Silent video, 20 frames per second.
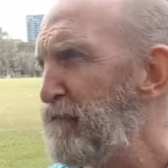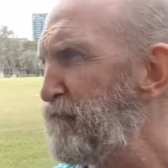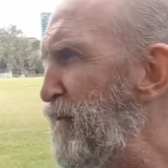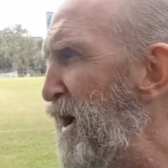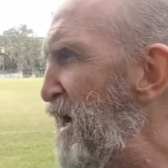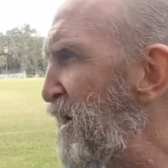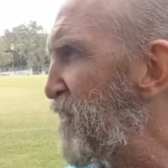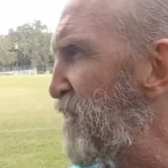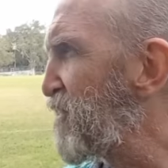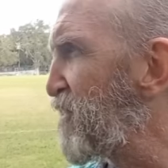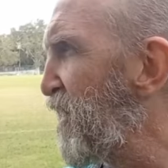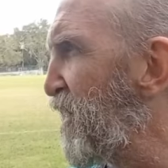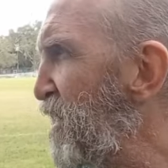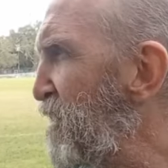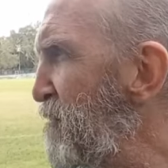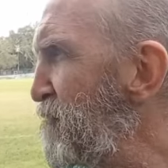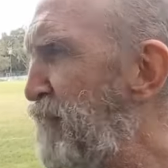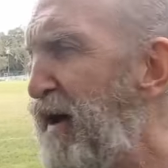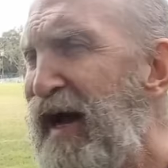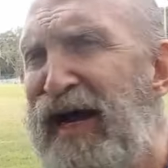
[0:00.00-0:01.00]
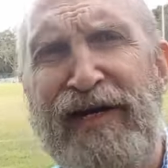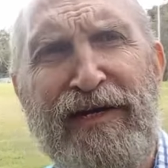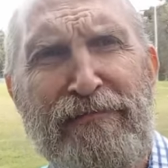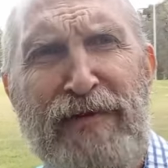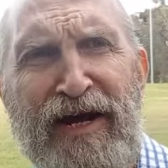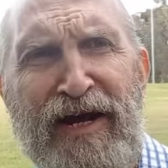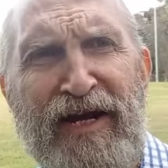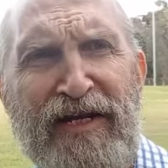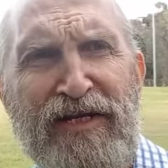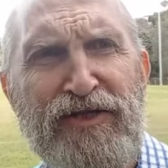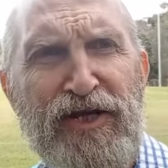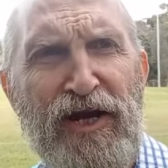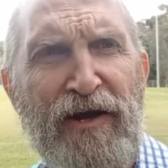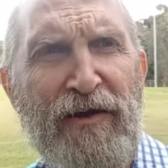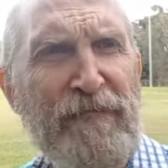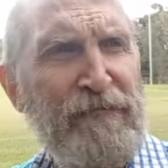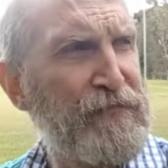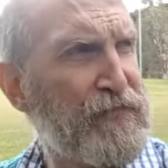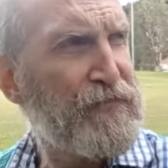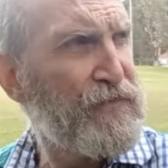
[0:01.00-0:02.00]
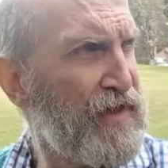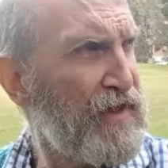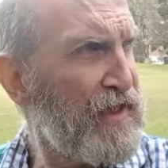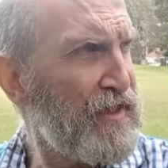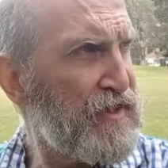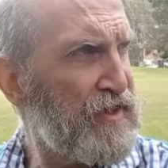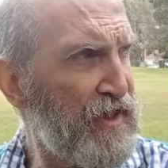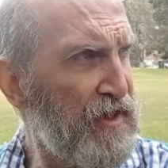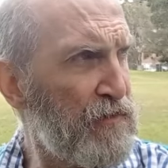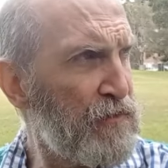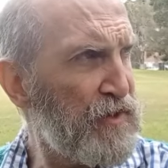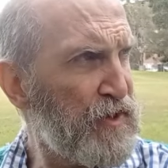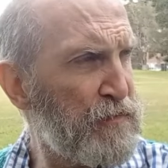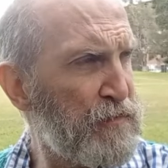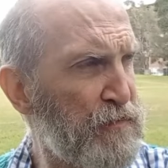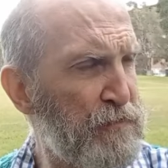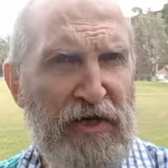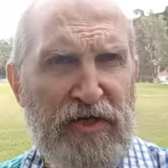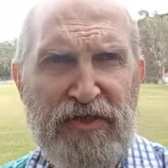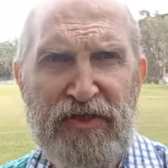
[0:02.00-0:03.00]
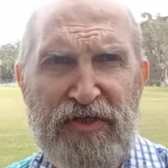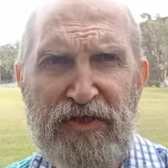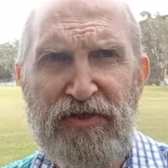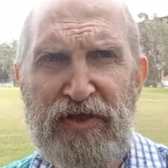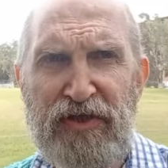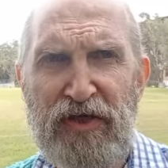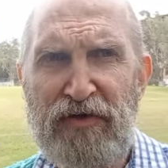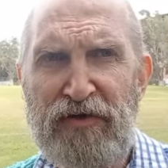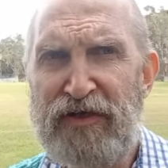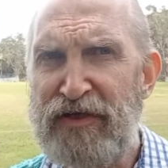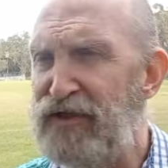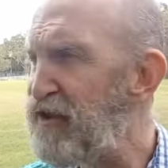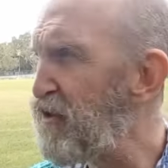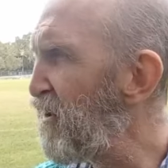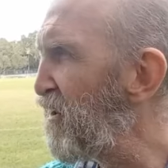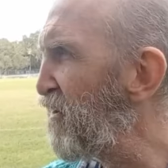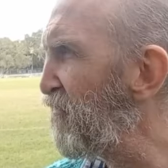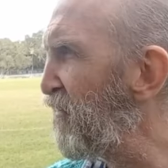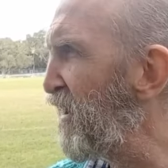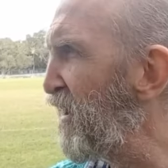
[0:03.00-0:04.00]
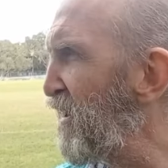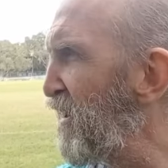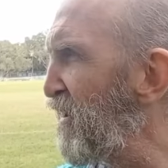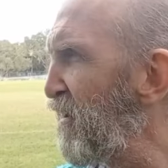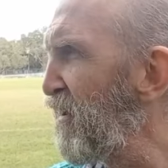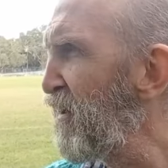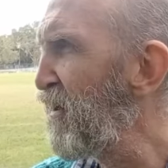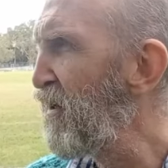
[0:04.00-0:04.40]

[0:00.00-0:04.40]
Back the team, back the manager. Let's see what Spurs can do this year, eh?